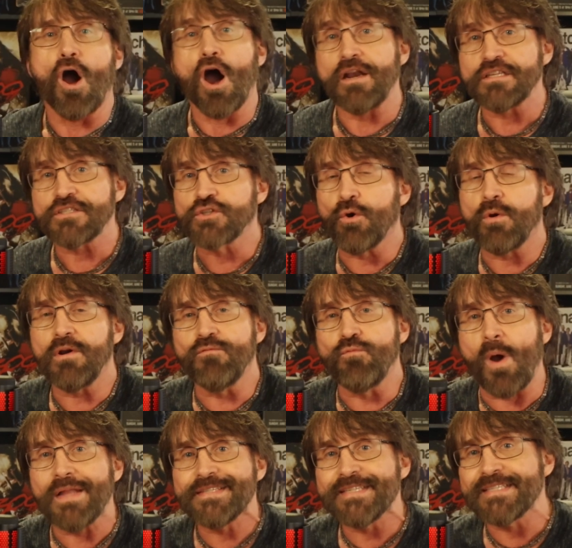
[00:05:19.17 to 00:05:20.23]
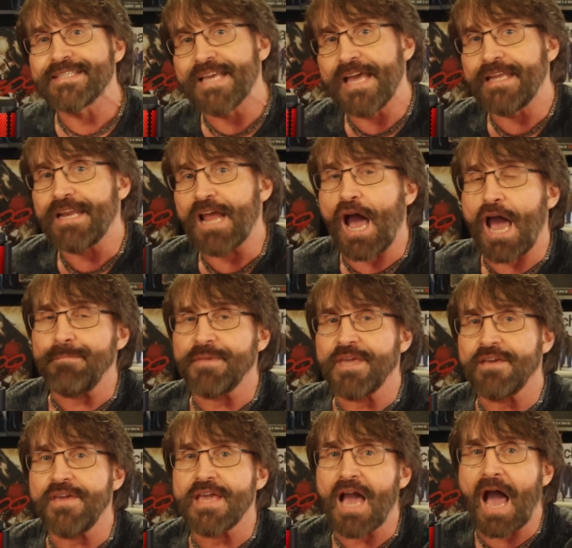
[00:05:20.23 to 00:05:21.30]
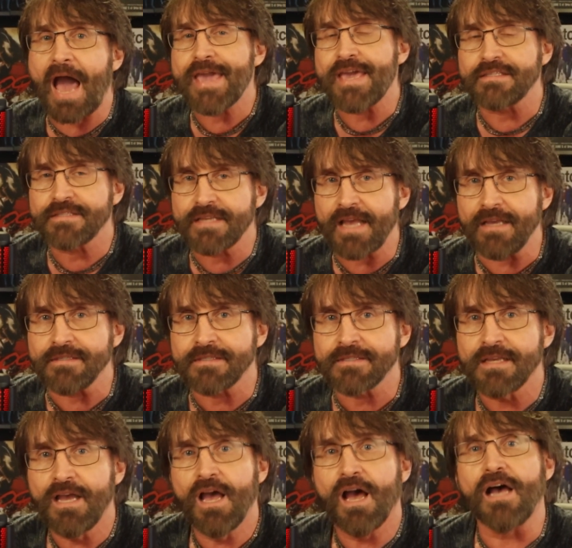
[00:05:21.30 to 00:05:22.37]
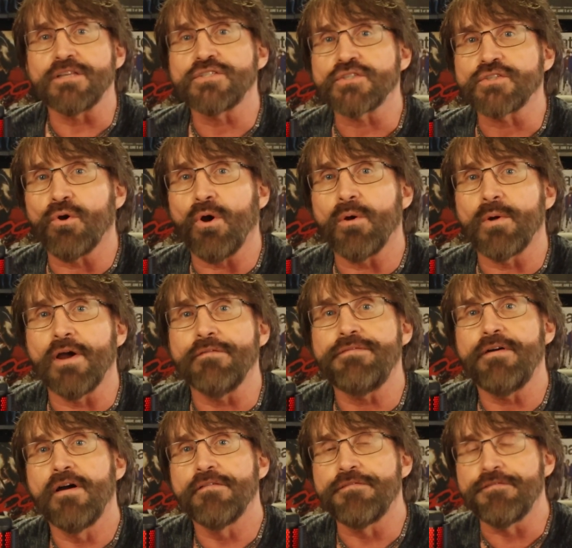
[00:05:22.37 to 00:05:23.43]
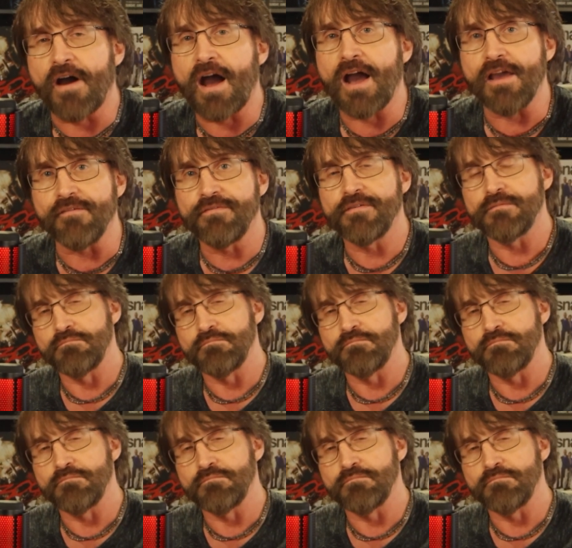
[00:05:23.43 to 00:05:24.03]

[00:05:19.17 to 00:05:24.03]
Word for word: On a score of 1 to 10, I'm giving ISS a score of five,